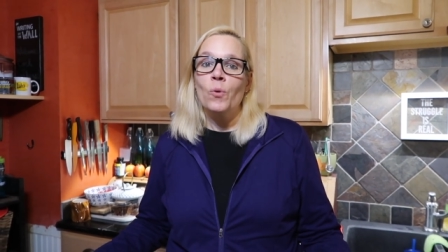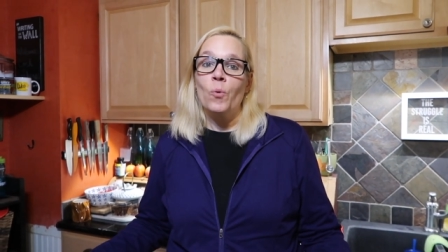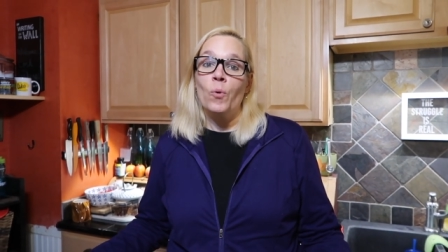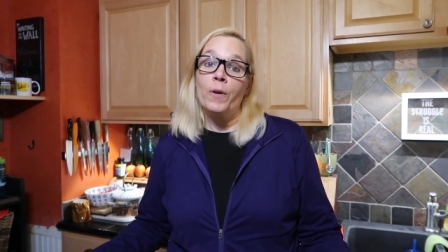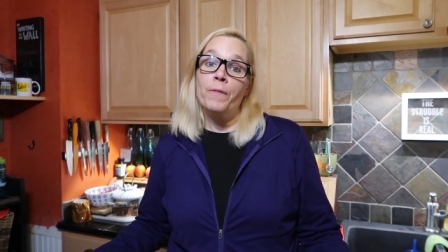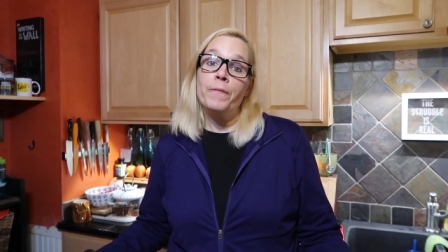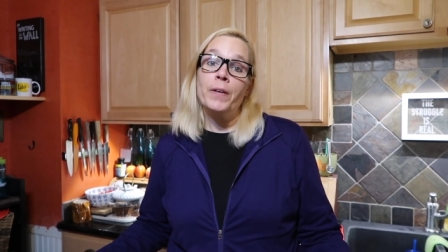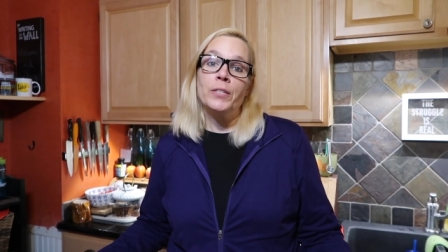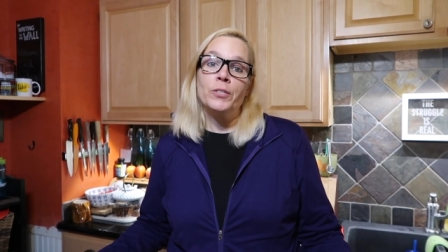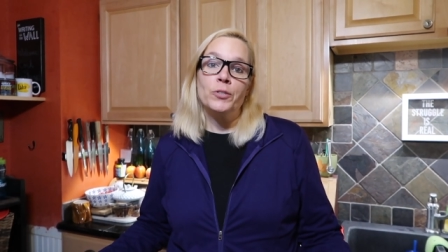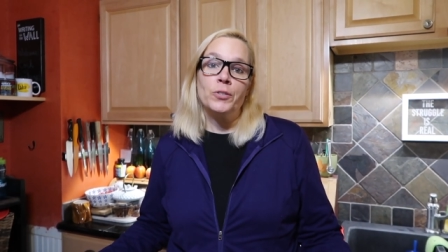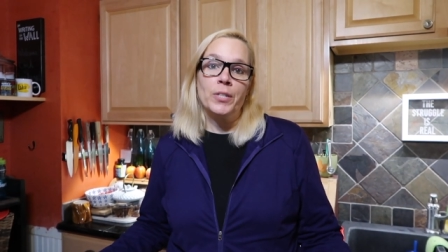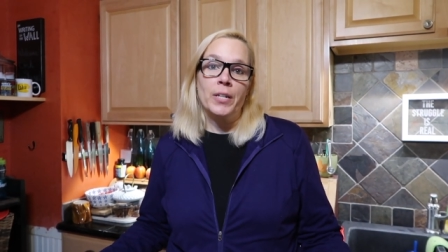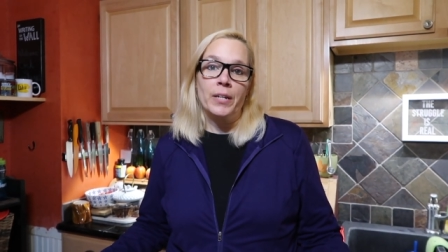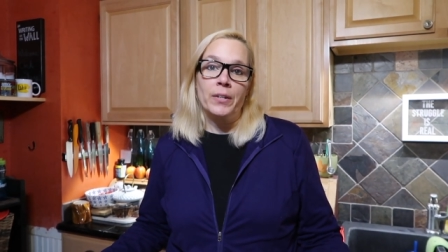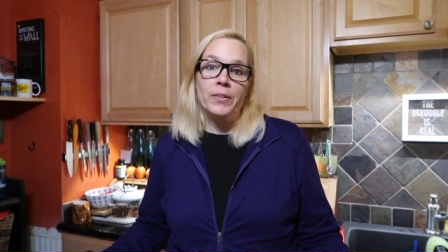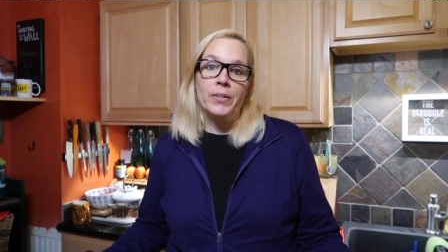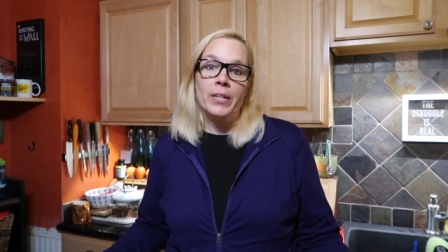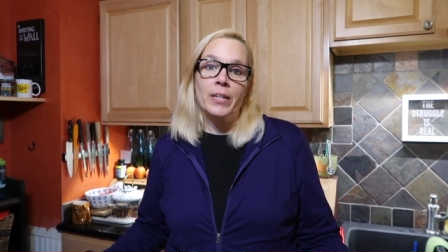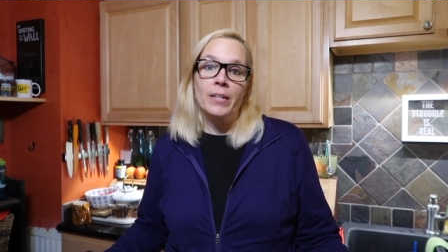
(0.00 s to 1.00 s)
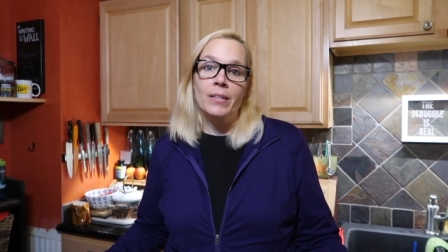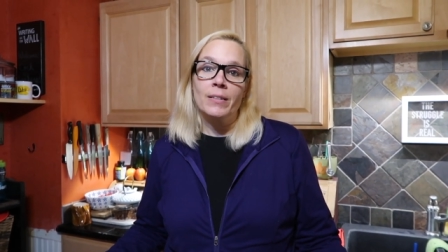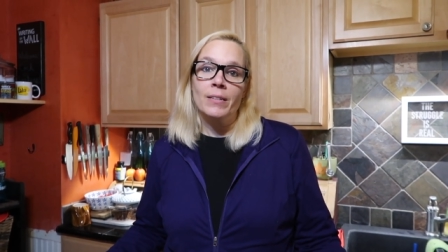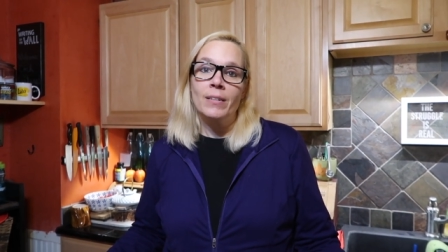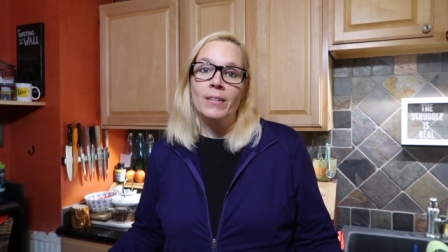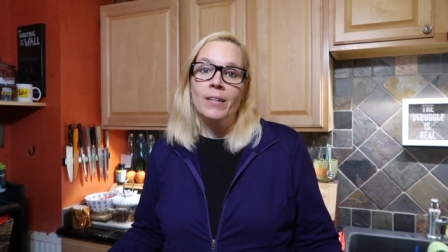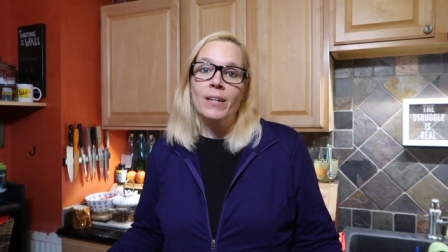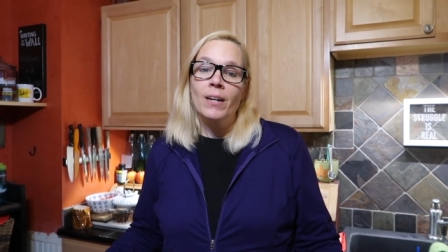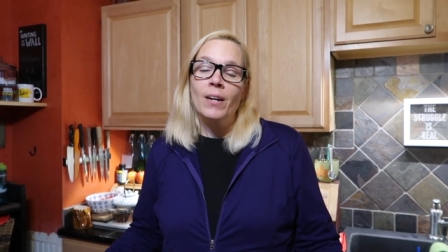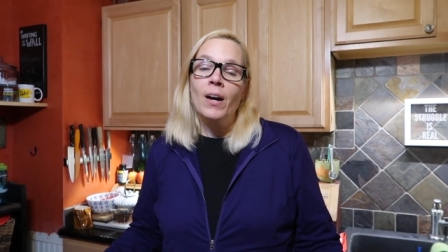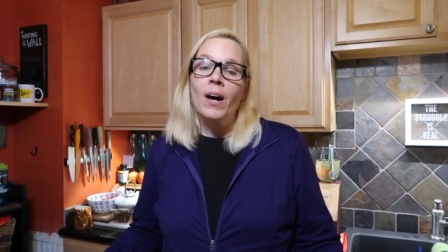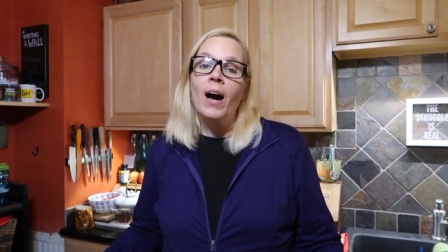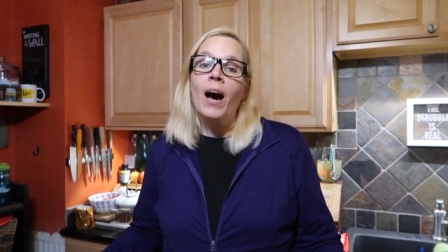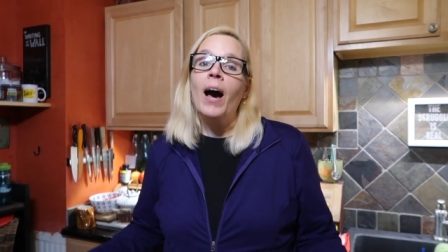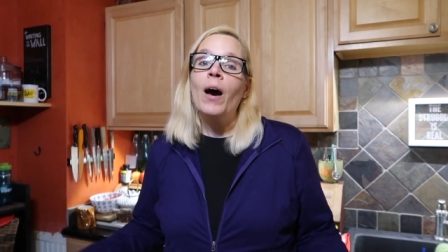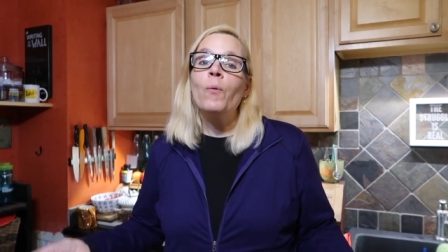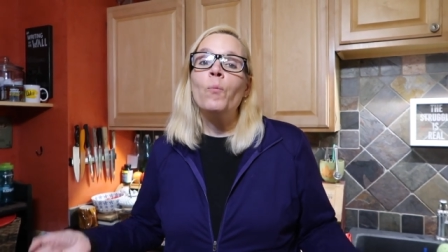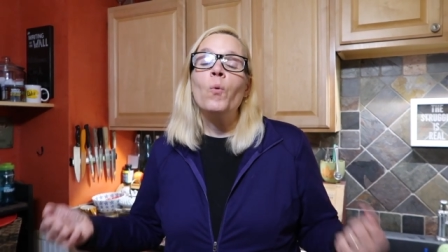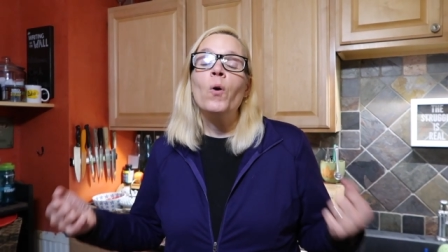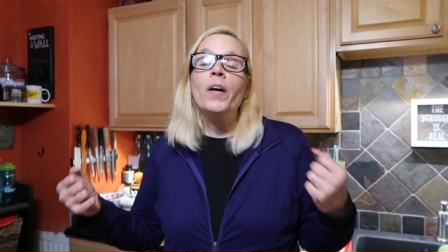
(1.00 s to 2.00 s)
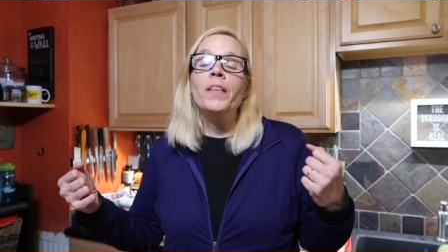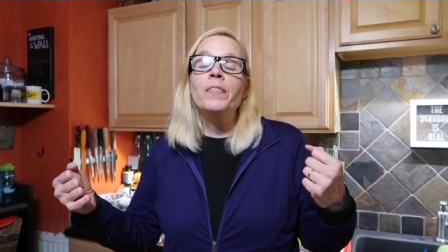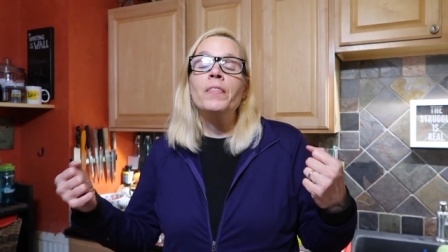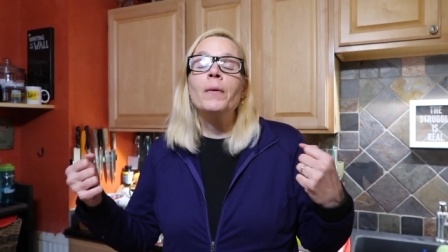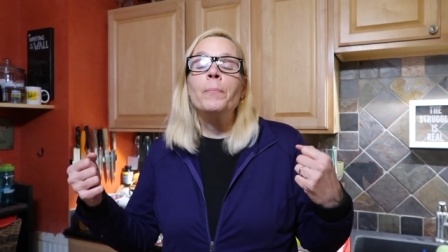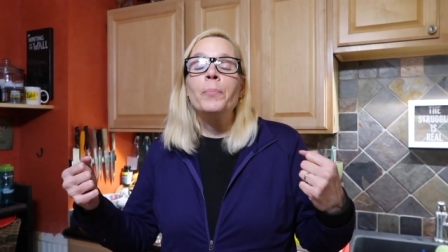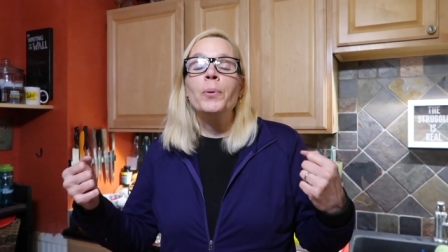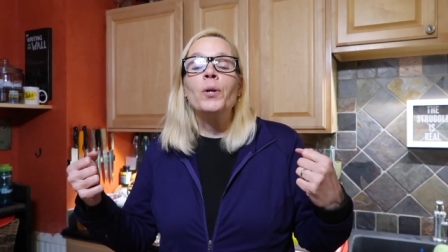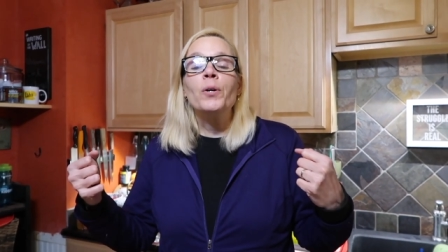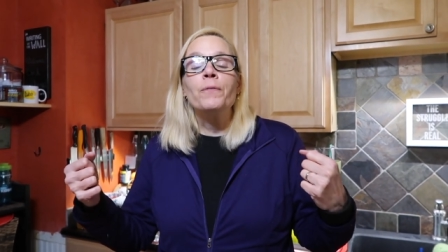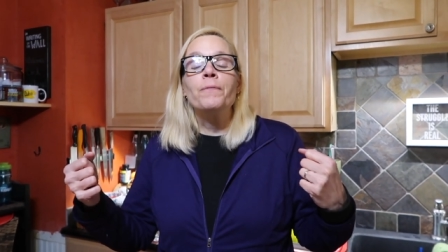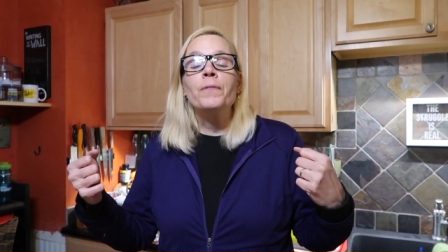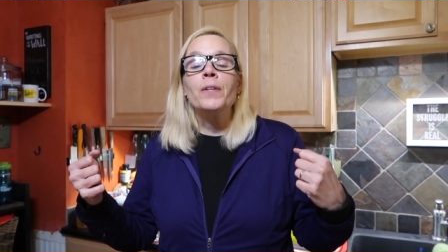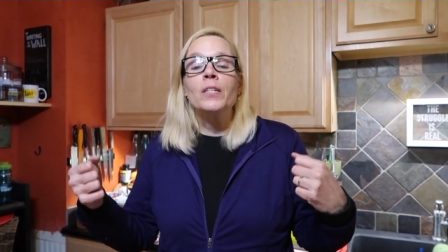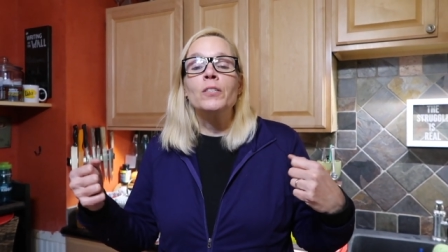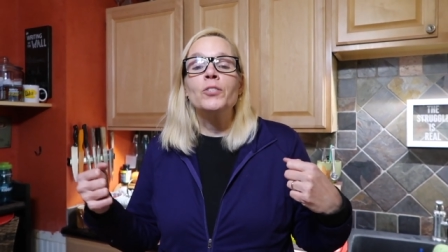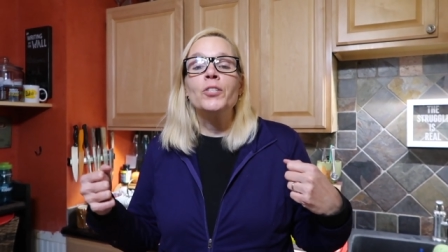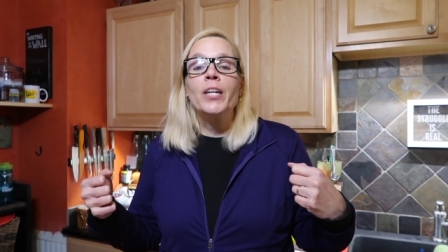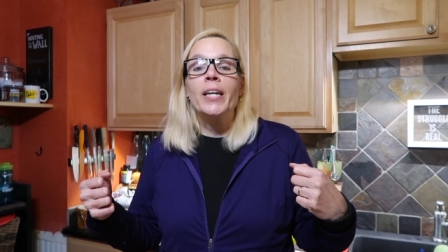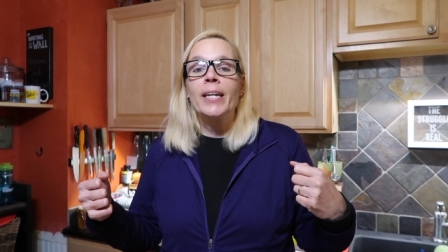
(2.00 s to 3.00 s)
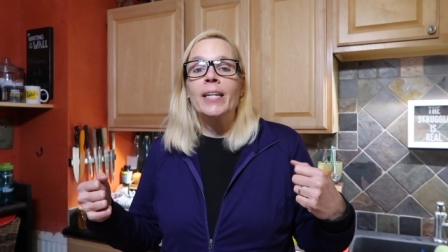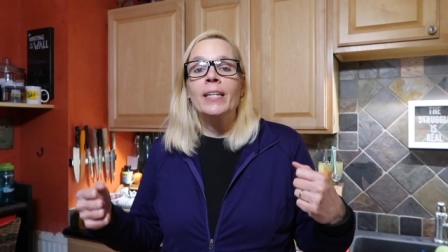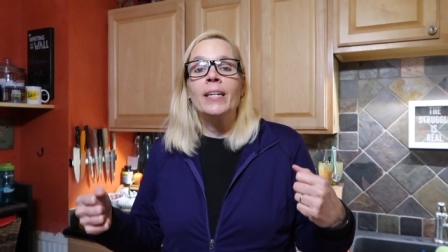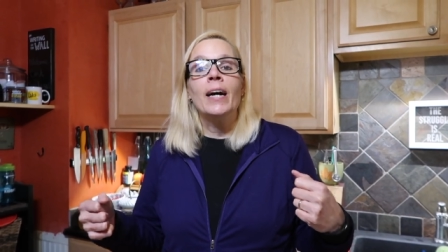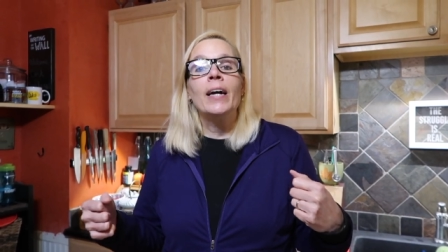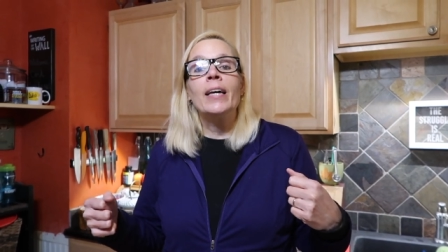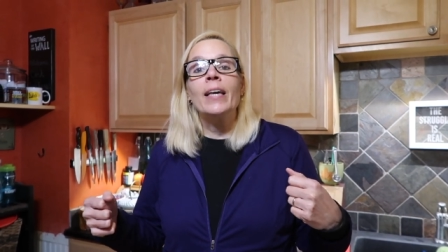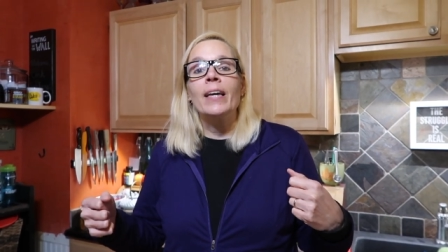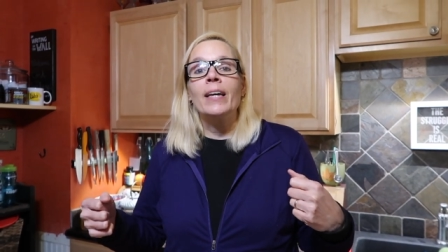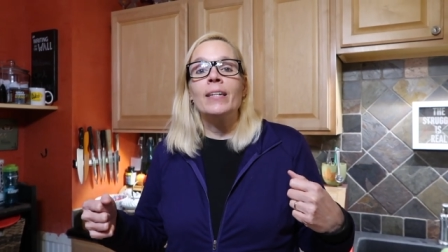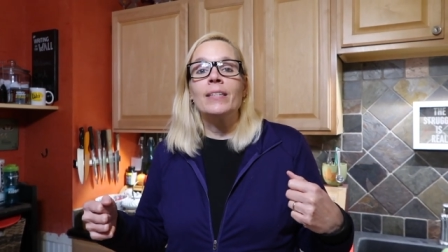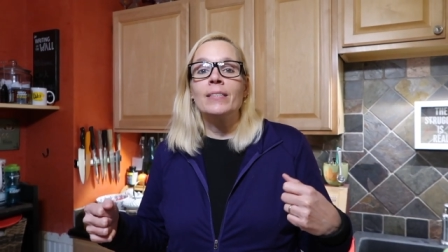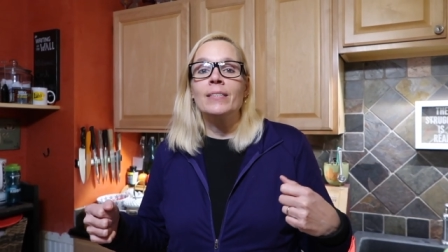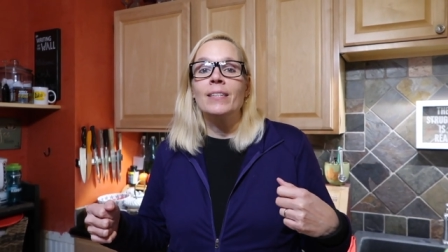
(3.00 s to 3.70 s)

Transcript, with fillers: or vegetarian. I want the perfect chicken nugget.